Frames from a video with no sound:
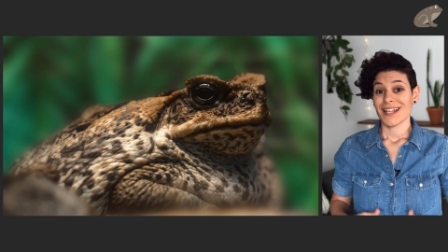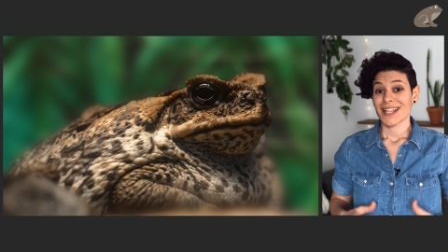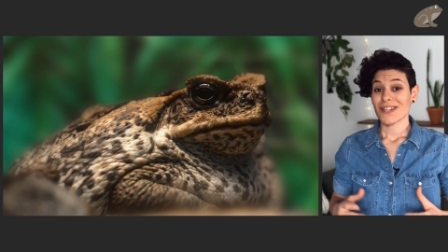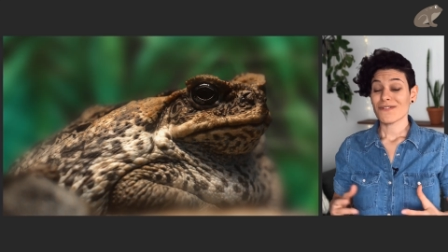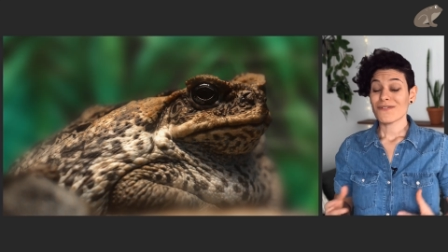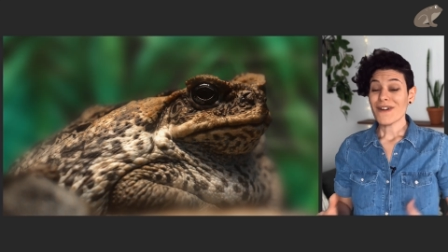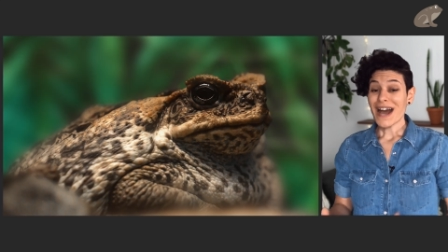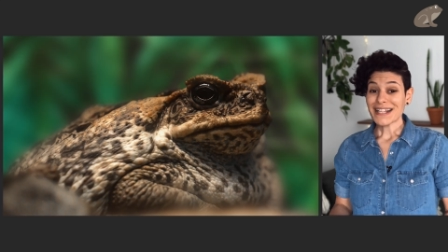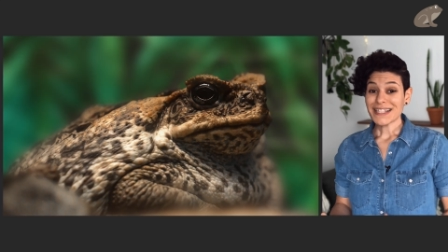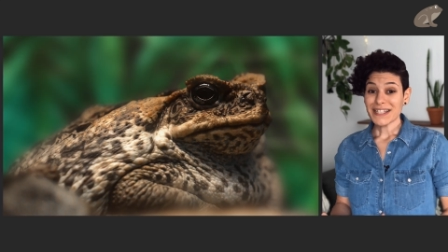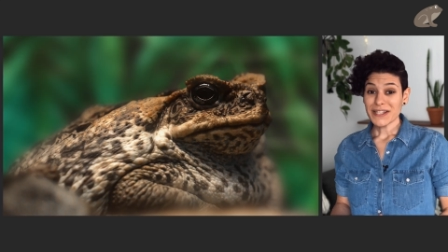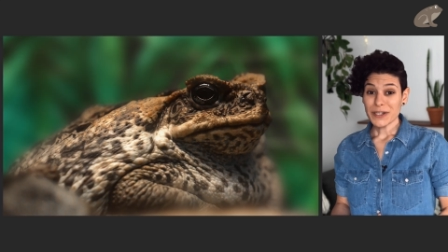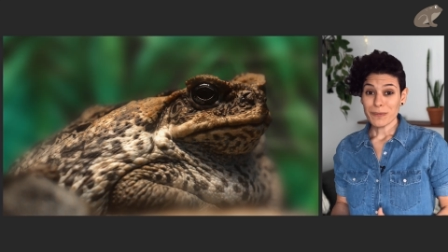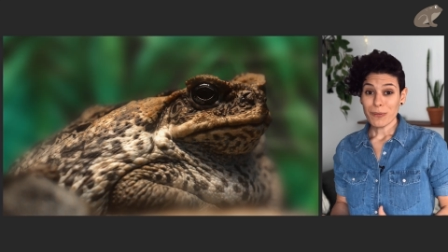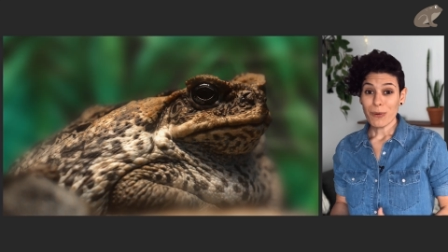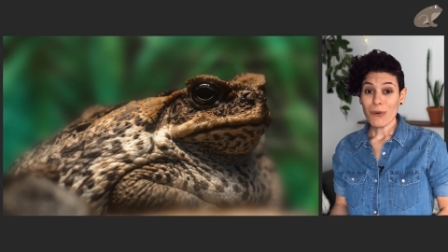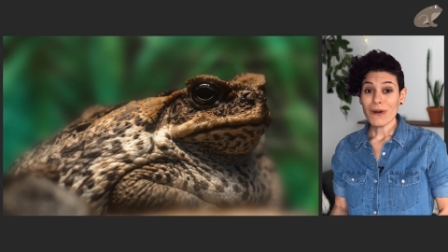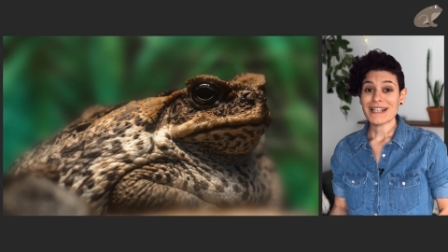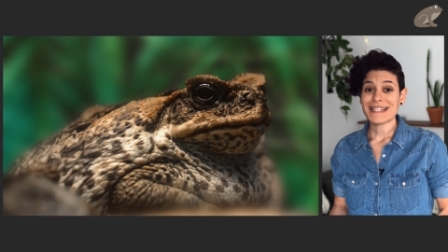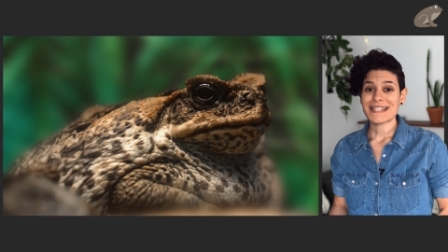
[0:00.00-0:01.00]
The fact that they're
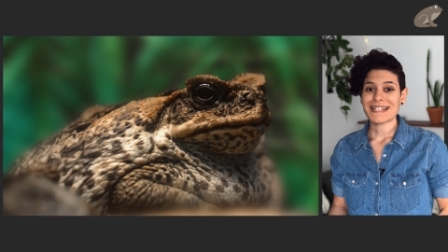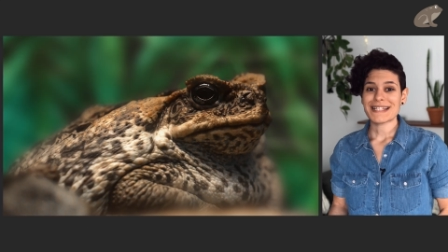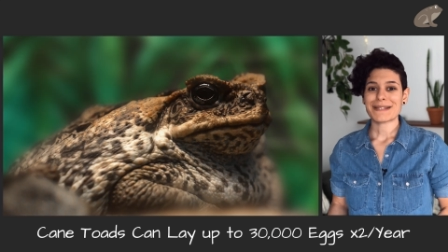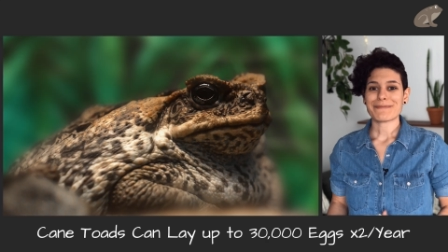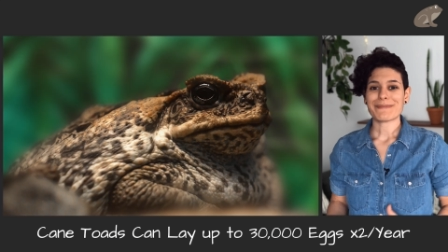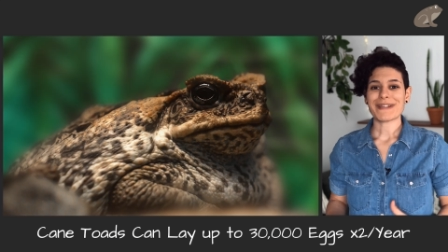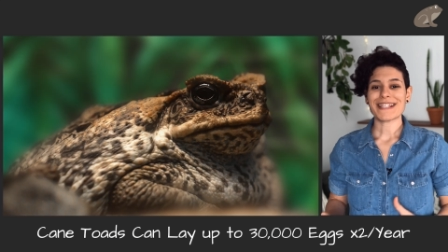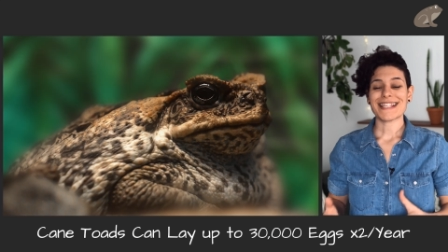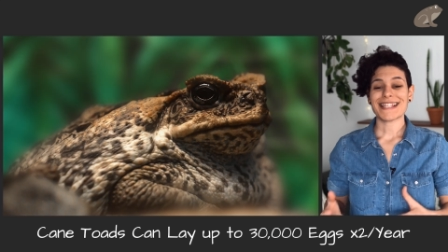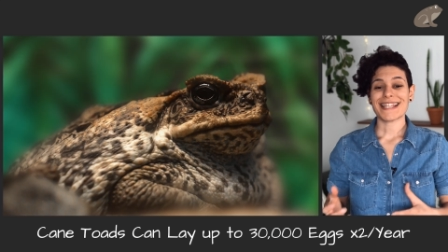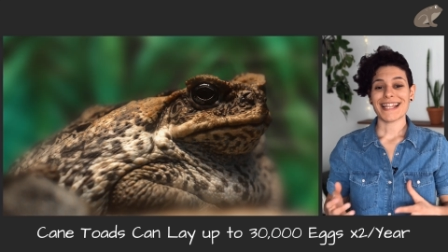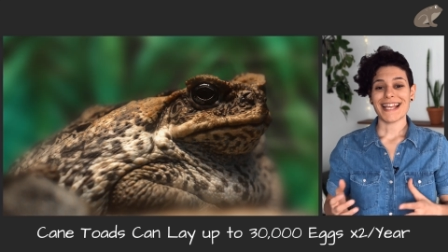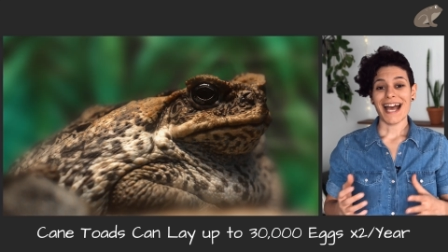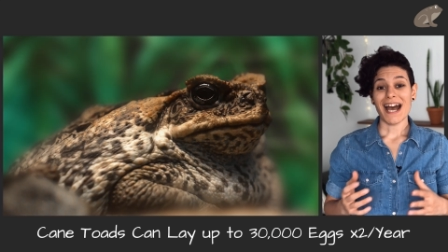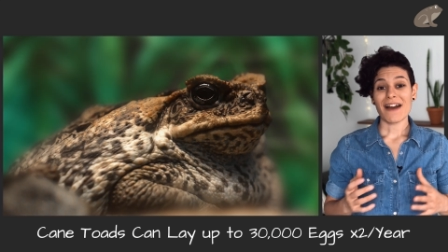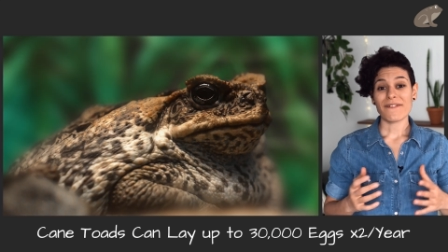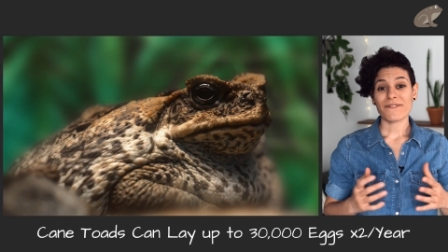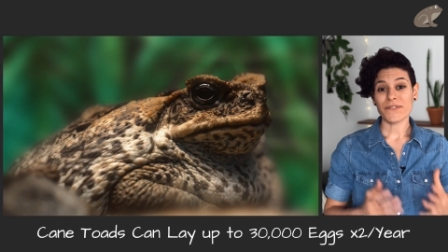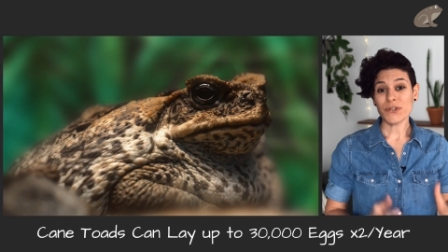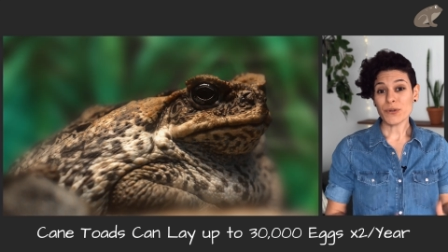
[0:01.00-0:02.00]
poisonous means that they
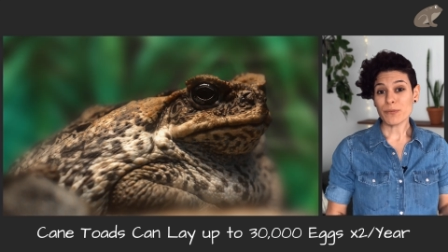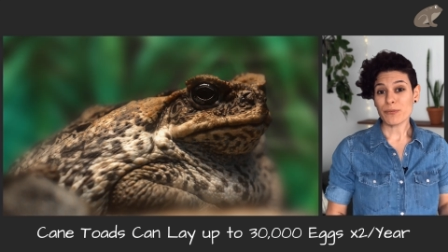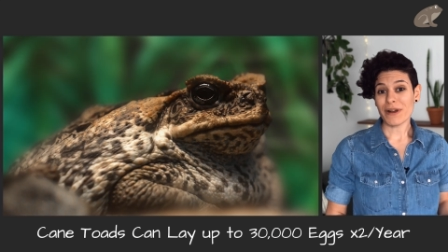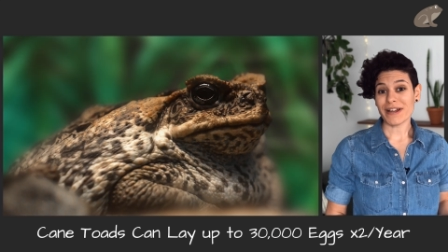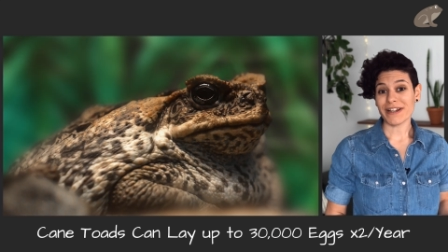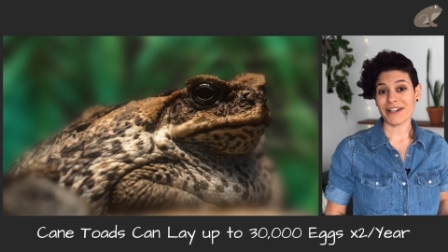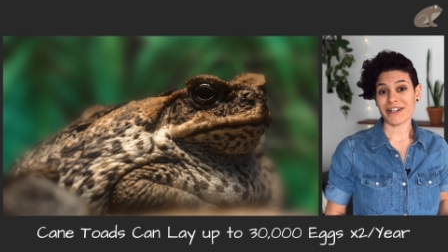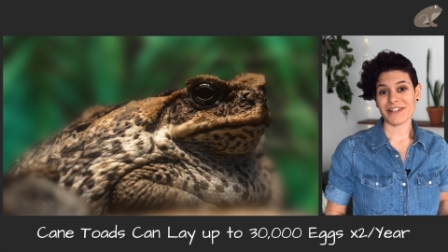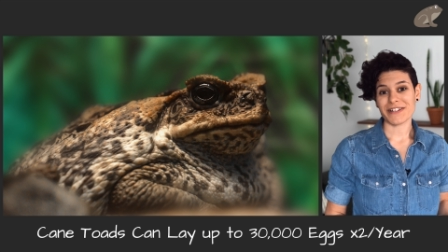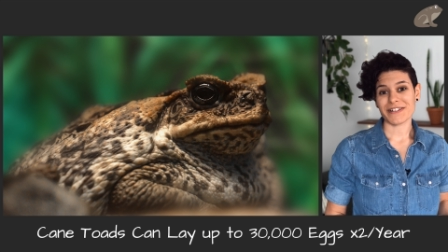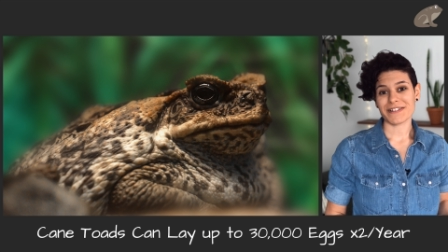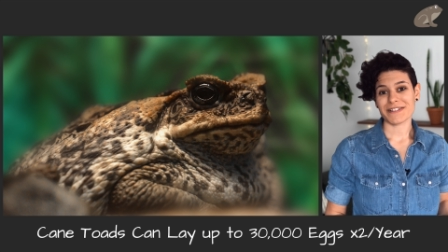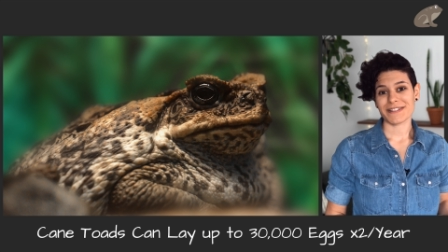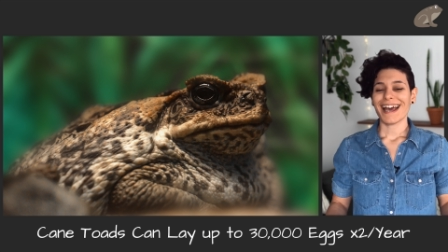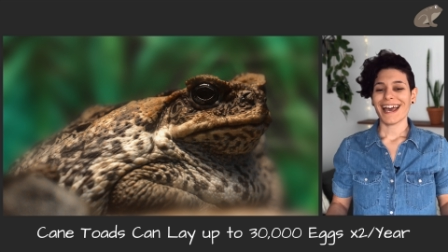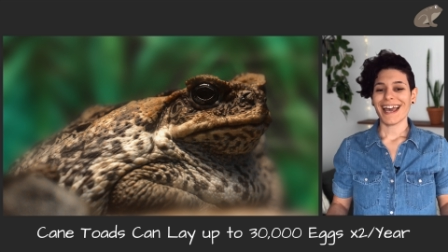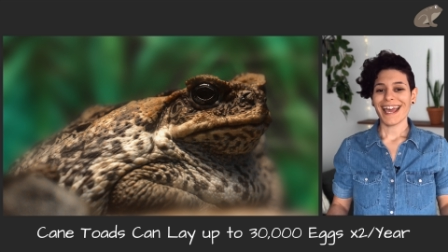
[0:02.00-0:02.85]
have few predators,